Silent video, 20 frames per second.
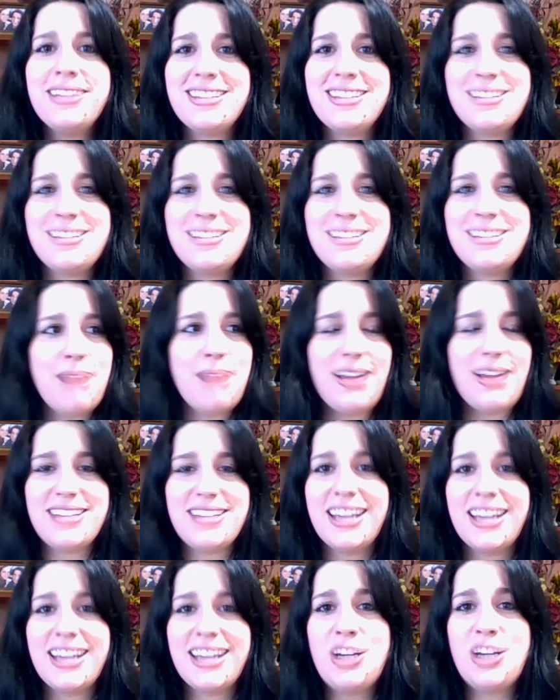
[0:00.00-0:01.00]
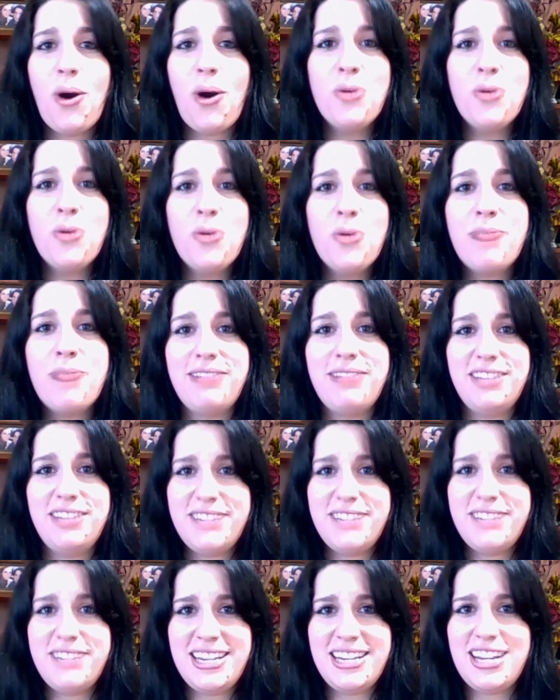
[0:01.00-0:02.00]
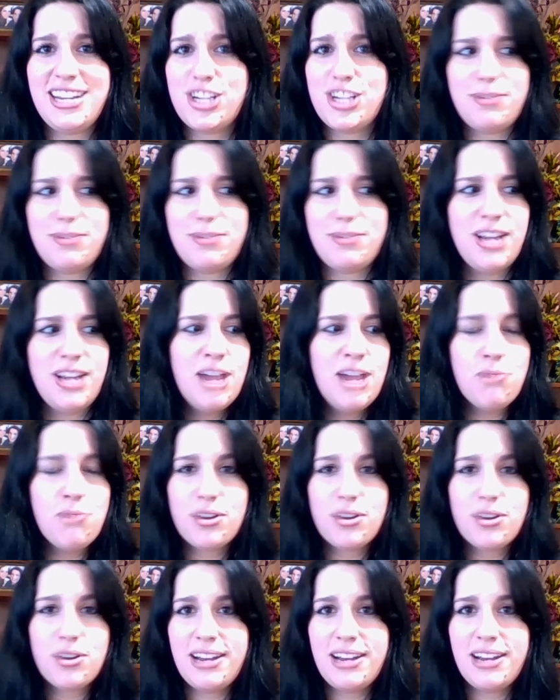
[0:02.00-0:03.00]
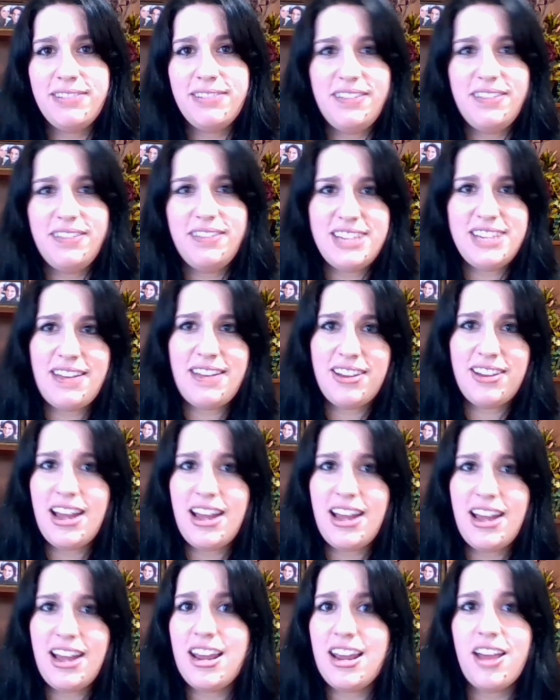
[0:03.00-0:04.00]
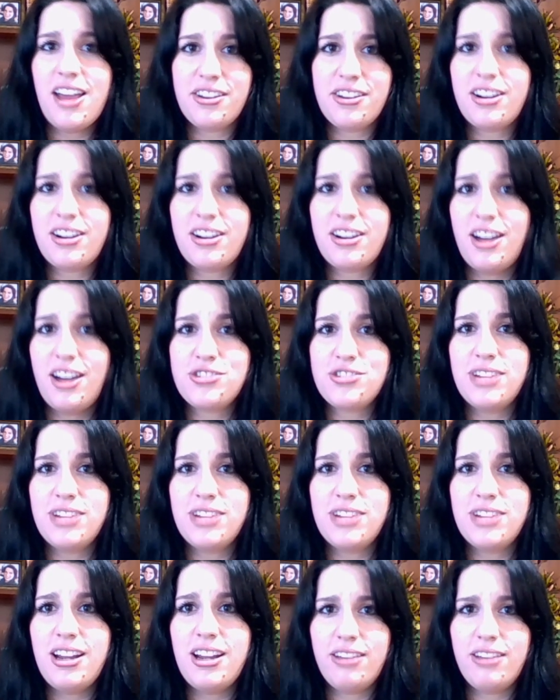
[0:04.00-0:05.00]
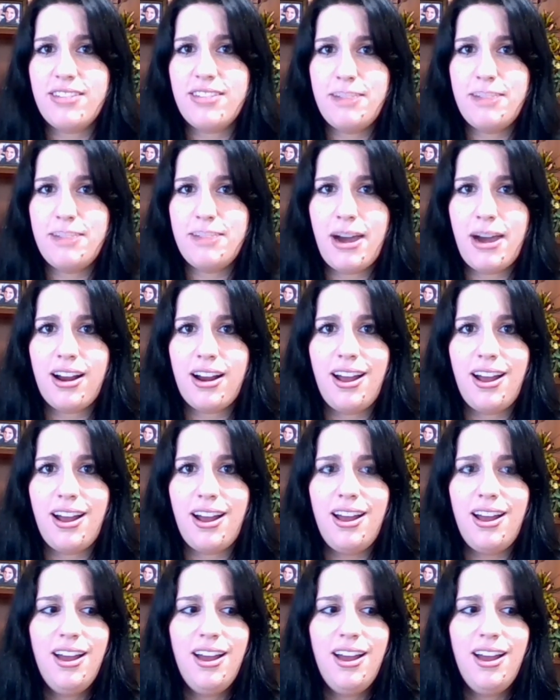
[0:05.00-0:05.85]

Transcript: This is my second home. I've lived in Egypt more than I've lived in any other country other than America.